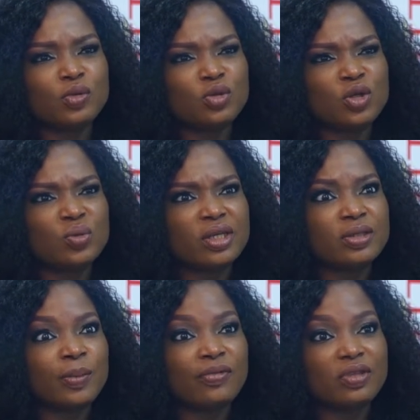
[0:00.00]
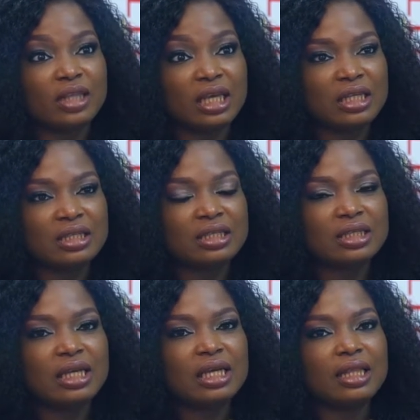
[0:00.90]
So those were some of the things
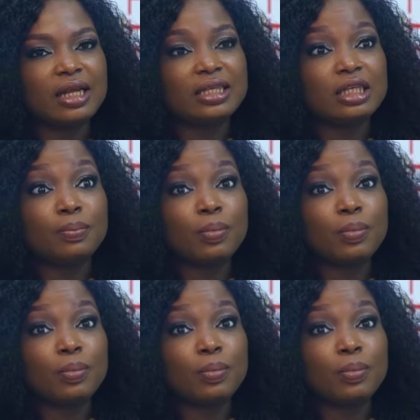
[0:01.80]
that I did.